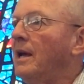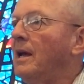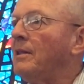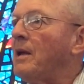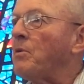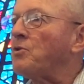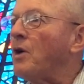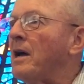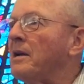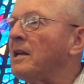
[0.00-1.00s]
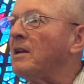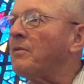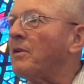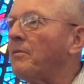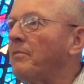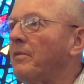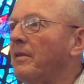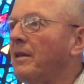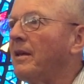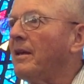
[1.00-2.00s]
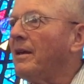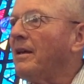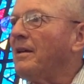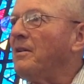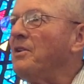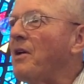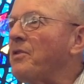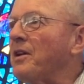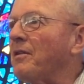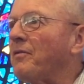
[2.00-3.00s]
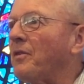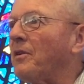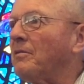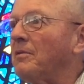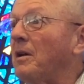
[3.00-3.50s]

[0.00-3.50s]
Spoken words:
and they were trying to give her nothing for